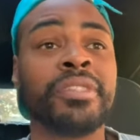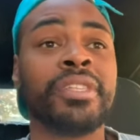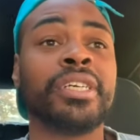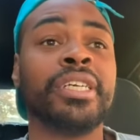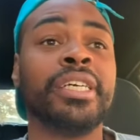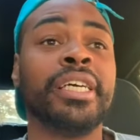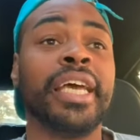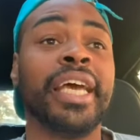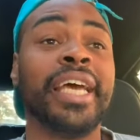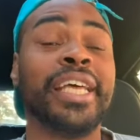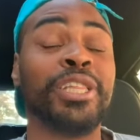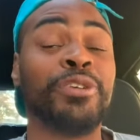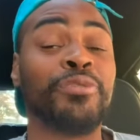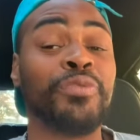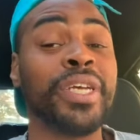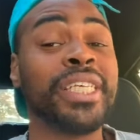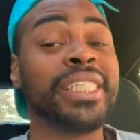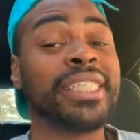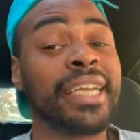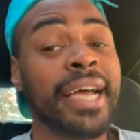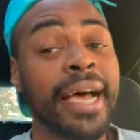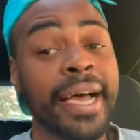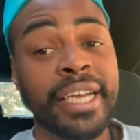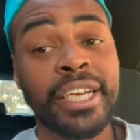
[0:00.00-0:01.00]
And the reason
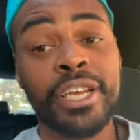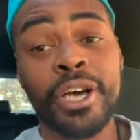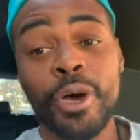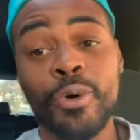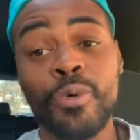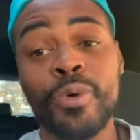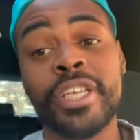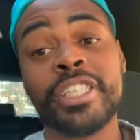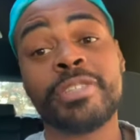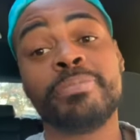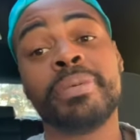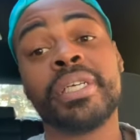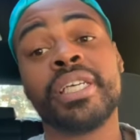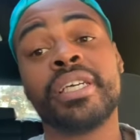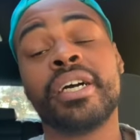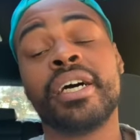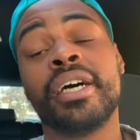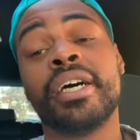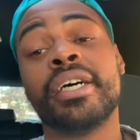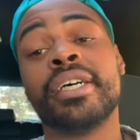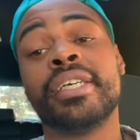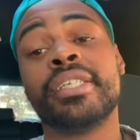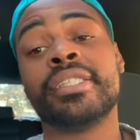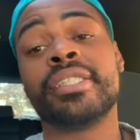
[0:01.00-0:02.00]
I know is
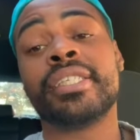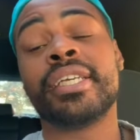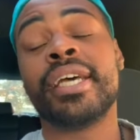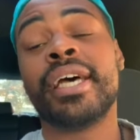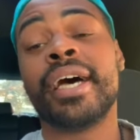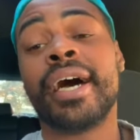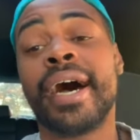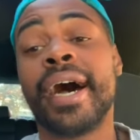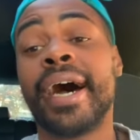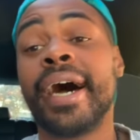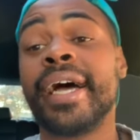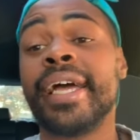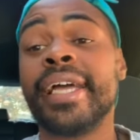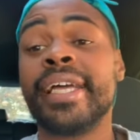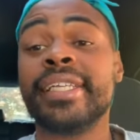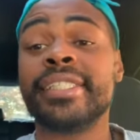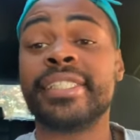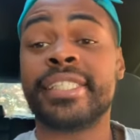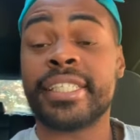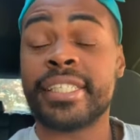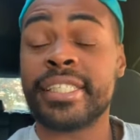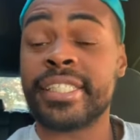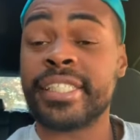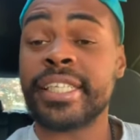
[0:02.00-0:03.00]
because I
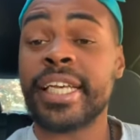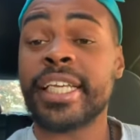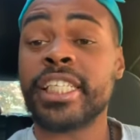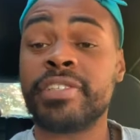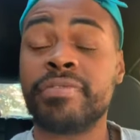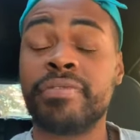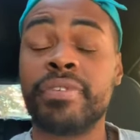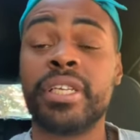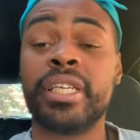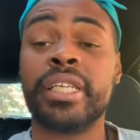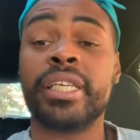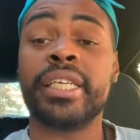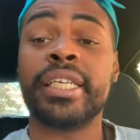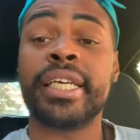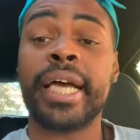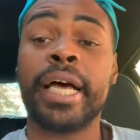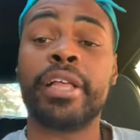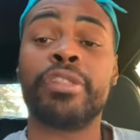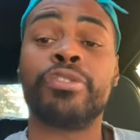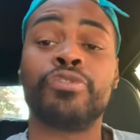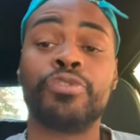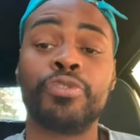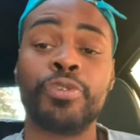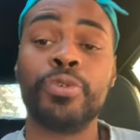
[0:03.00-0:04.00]
successfully
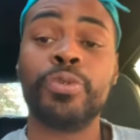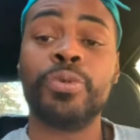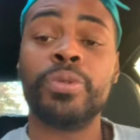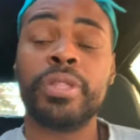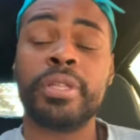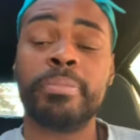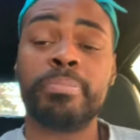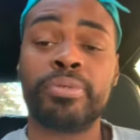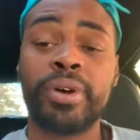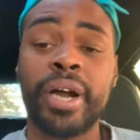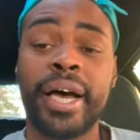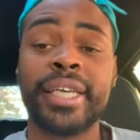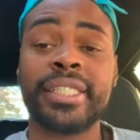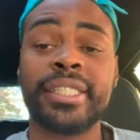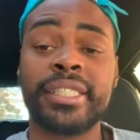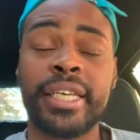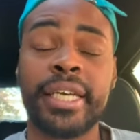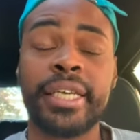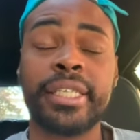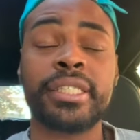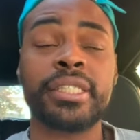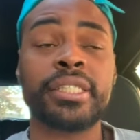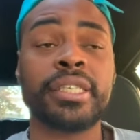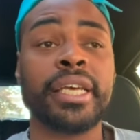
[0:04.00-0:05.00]
got through the
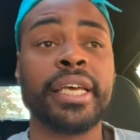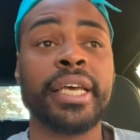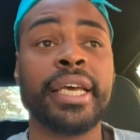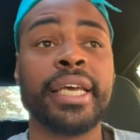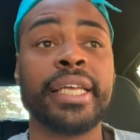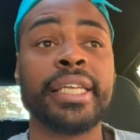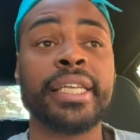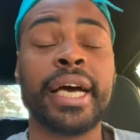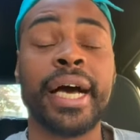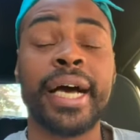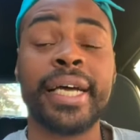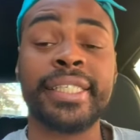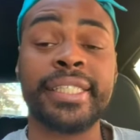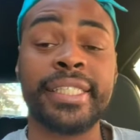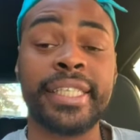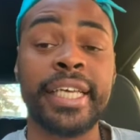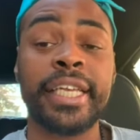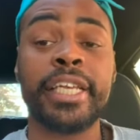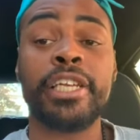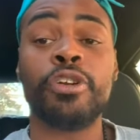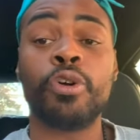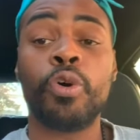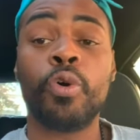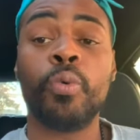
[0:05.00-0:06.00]
process, and I did
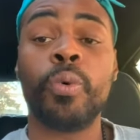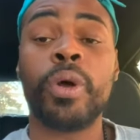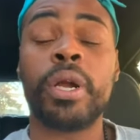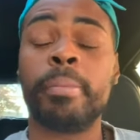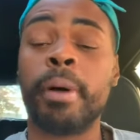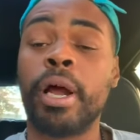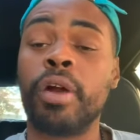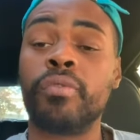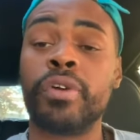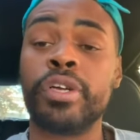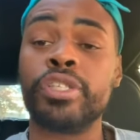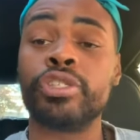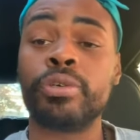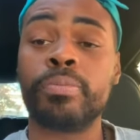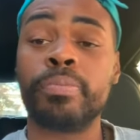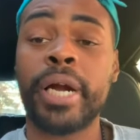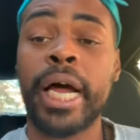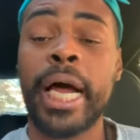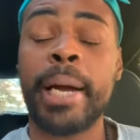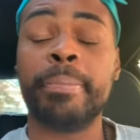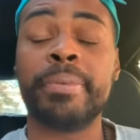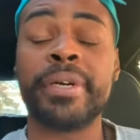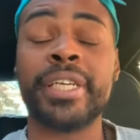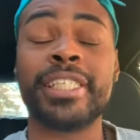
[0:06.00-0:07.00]
it on one of my rental
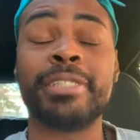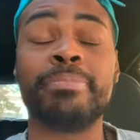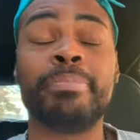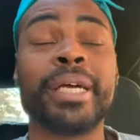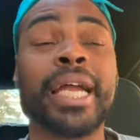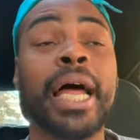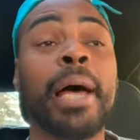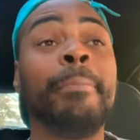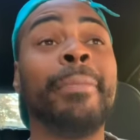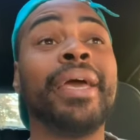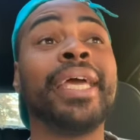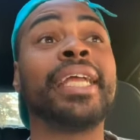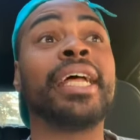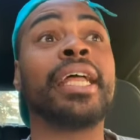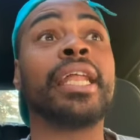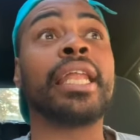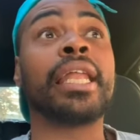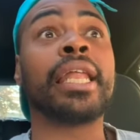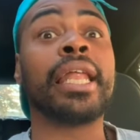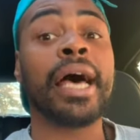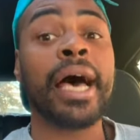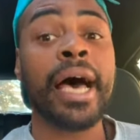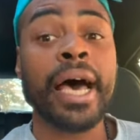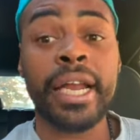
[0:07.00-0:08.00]
properties, but I made a
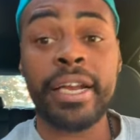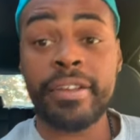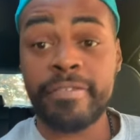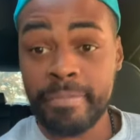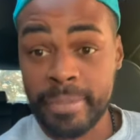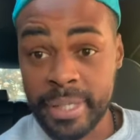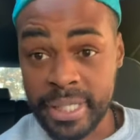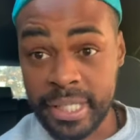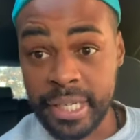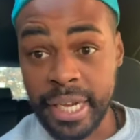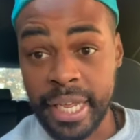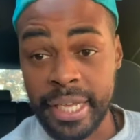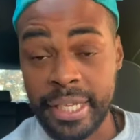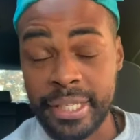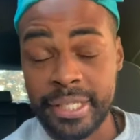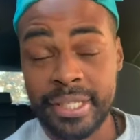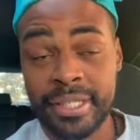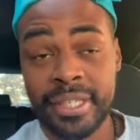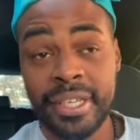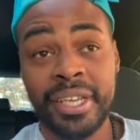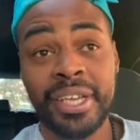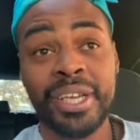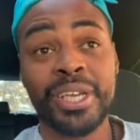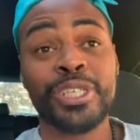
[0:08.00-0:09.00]
lot of mistakes.
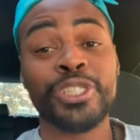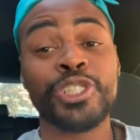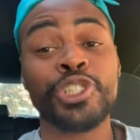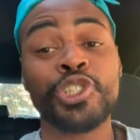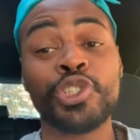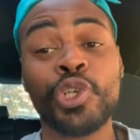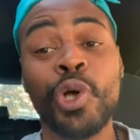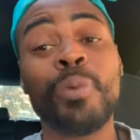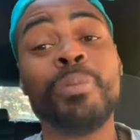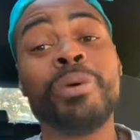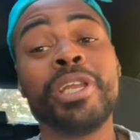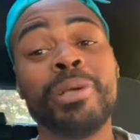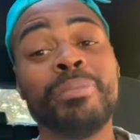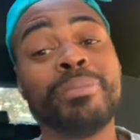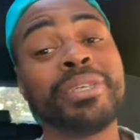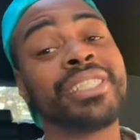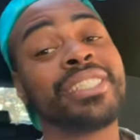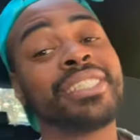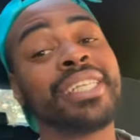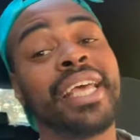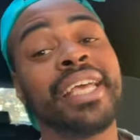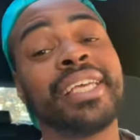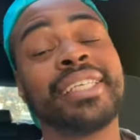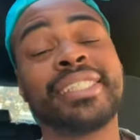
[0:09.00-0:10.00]
So many
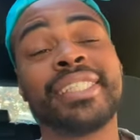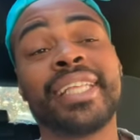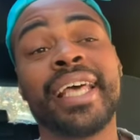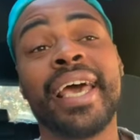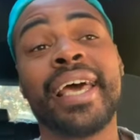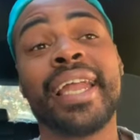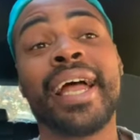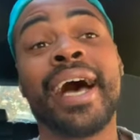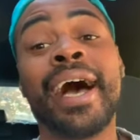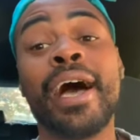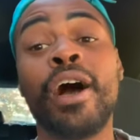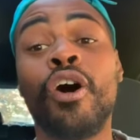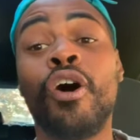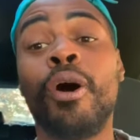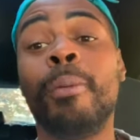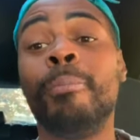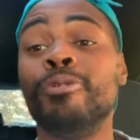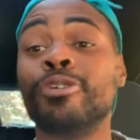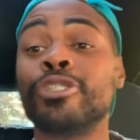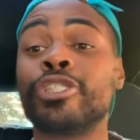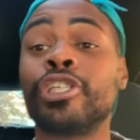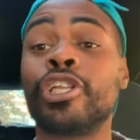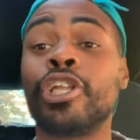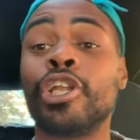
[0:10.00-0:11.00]
mistakes that I
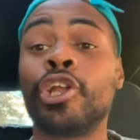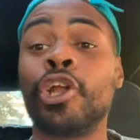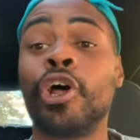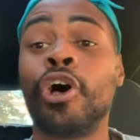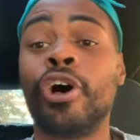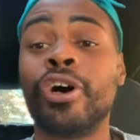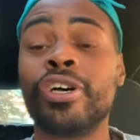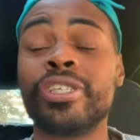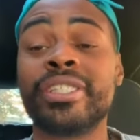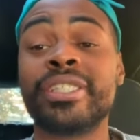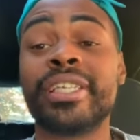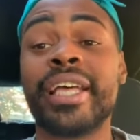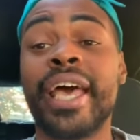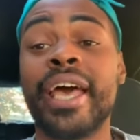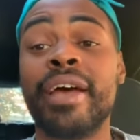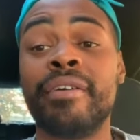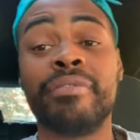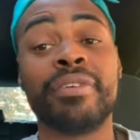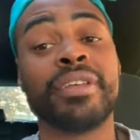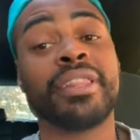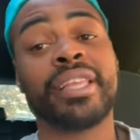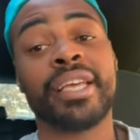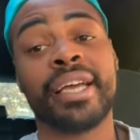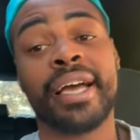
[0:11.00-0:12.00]
almost lost
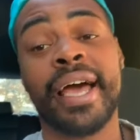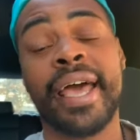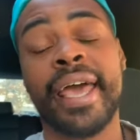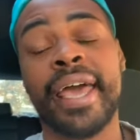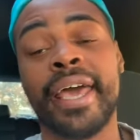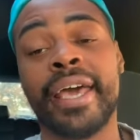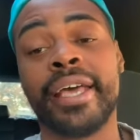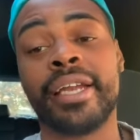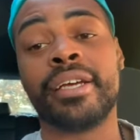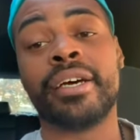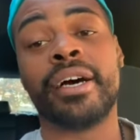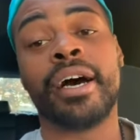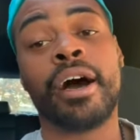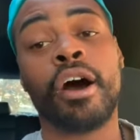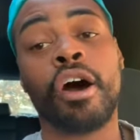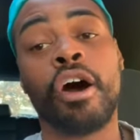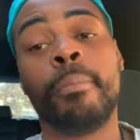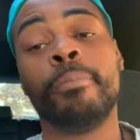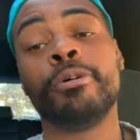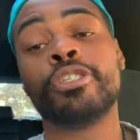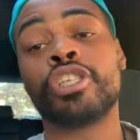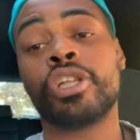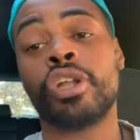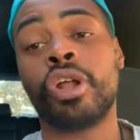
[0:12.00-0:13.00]
everything I had. I
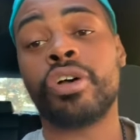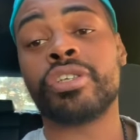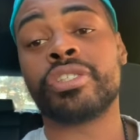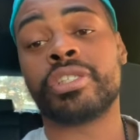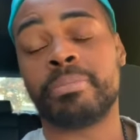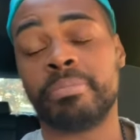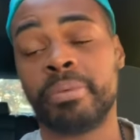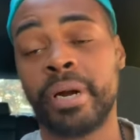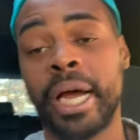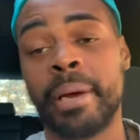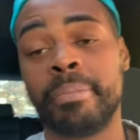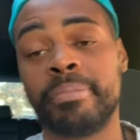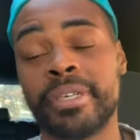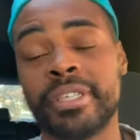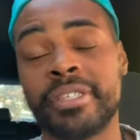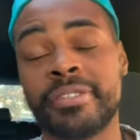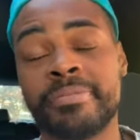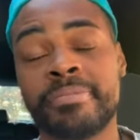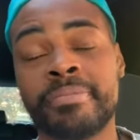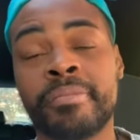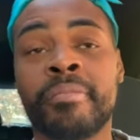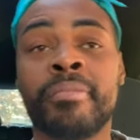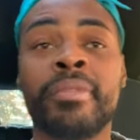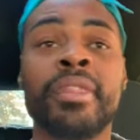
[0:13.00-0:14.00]
almost lost the property.
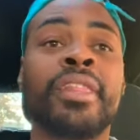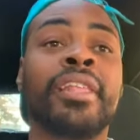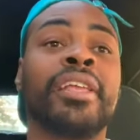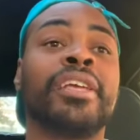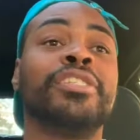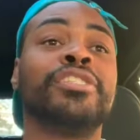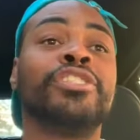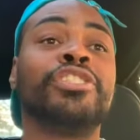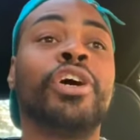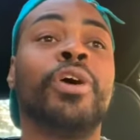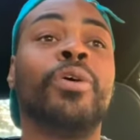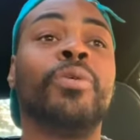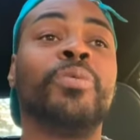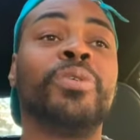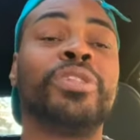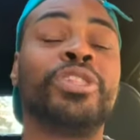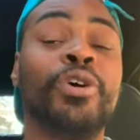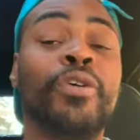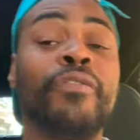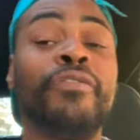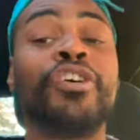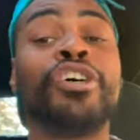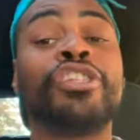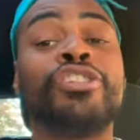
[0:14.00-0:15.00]
So with no
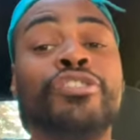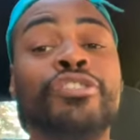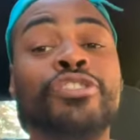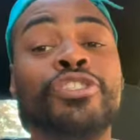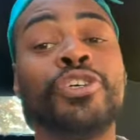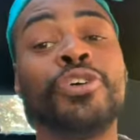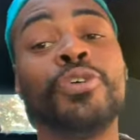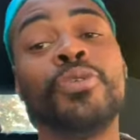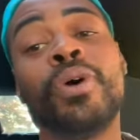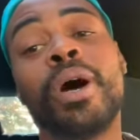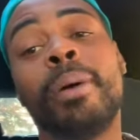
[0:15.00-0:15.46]
further ado, I'm